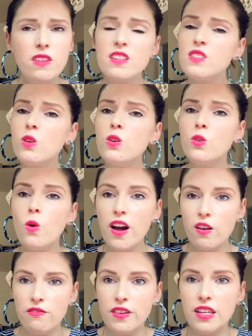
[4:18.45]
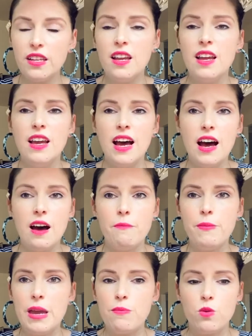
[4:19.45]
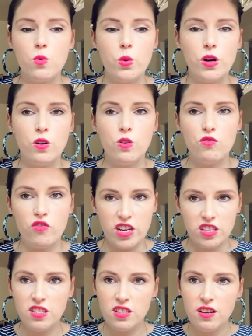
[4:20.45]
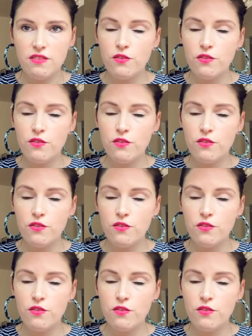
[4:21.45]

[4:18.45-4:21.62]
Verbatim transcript: So quite often um, people will register